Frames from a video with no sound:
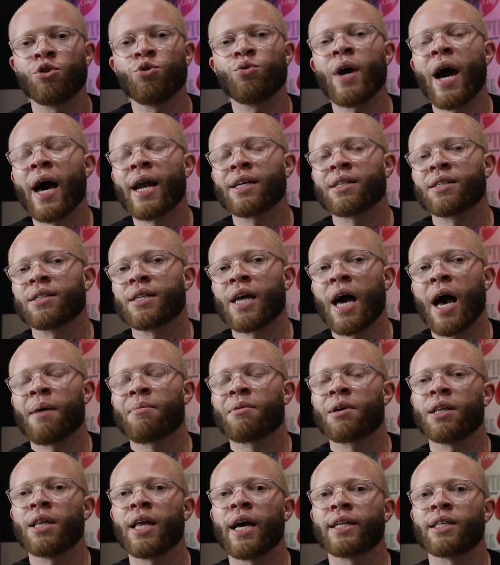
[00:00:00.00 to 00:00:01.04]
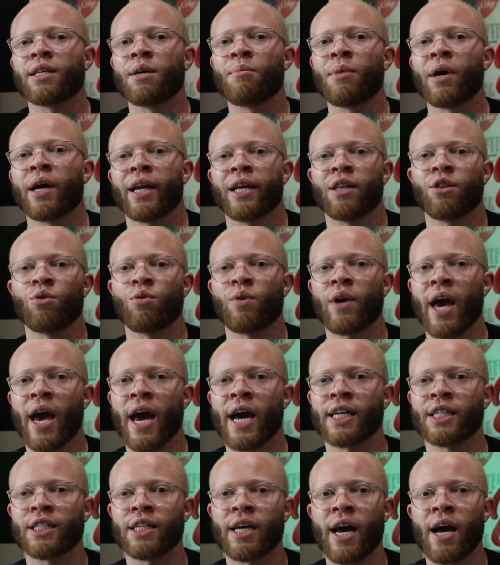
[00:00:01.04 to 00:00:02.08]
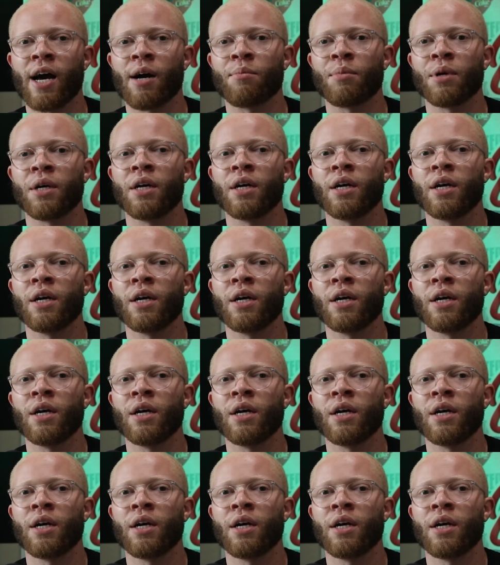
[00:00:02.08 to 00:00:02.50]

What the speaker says: You gotta stop collecting money through Cash App